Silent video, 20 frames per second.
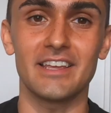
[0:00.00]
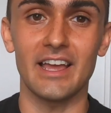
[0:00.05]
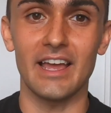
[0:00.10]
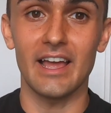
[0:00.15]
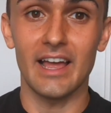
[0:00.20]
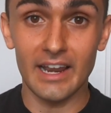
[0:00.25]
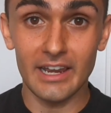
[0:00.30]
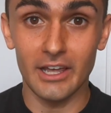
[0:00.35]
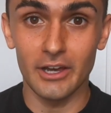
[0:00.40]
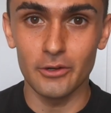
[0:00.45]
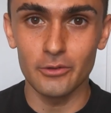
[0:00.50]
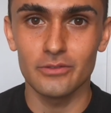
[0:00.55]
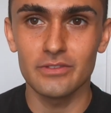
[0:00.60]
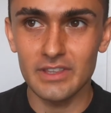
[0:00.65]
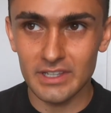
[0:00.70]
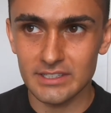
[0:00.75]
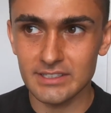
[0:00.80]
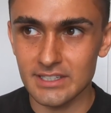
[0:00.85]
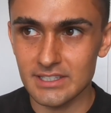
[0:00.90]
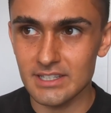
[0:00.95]
Hello,
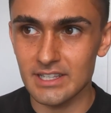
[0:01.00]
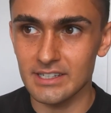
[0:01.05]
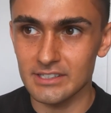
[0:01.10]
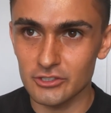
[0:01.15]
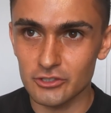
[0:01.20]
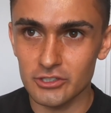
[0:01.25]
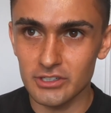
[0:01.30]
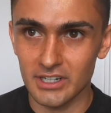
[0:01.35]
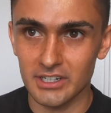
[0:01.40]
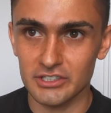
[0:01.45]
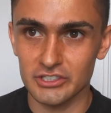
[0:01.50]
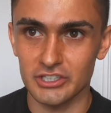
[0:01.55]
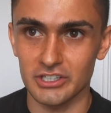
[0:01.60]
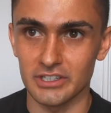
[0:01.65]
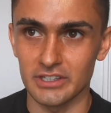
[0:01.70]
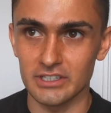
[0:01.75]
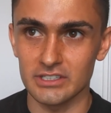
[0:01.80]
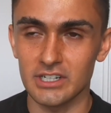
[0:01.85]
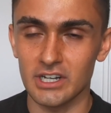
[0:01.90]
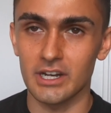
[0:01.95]
this is the
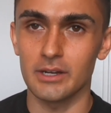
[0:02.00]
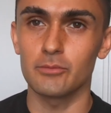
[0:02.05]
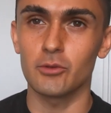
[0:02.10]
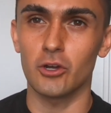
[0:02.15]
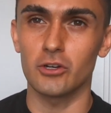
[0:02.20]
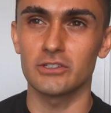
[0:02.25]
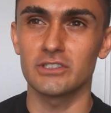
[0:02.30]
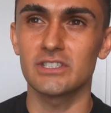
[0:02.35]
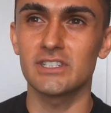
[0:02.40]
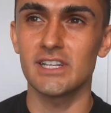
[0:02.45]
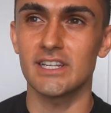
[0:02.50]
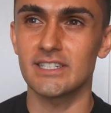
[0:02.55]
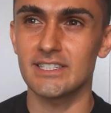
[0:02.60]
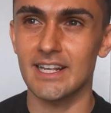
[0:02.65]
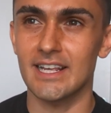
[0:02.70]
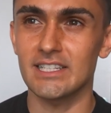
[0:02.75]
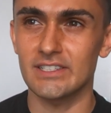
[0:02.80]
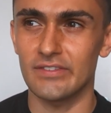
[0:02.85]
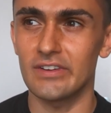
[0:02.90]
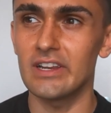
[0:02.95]
introduction that I'm going to
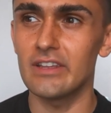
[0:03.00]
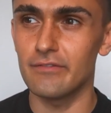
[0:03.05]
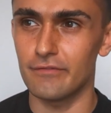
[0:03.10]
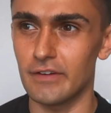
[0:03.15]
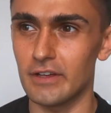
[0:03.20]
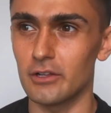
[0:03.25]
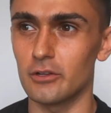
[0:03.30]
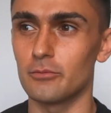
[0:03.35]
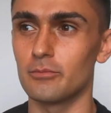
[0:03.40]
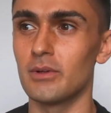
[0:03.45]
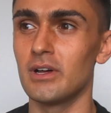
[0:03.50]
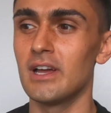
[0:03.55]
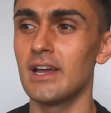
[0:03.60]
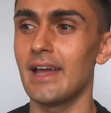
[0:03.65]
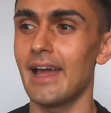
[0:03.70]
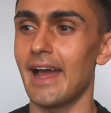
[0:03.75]
successfully film